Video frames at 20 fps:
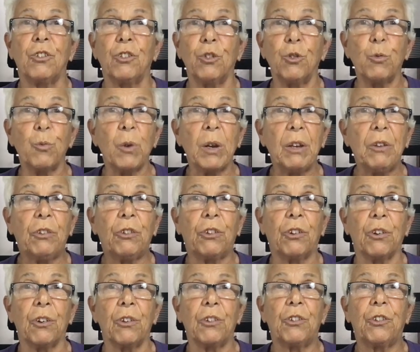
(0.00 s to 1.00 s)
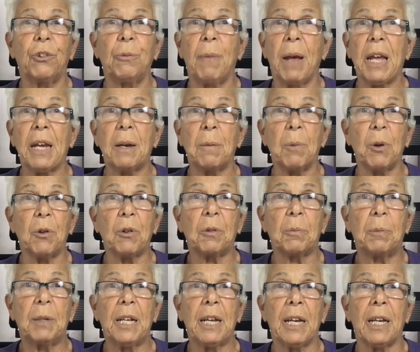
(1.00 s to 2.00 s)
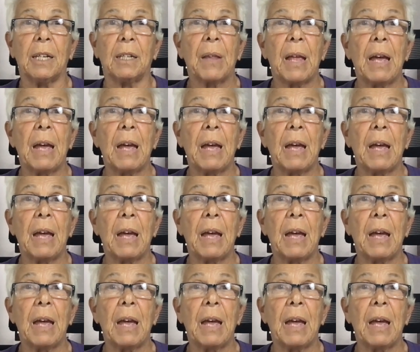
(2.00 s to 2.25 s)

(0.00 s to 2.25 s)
Do research and make a birth plan.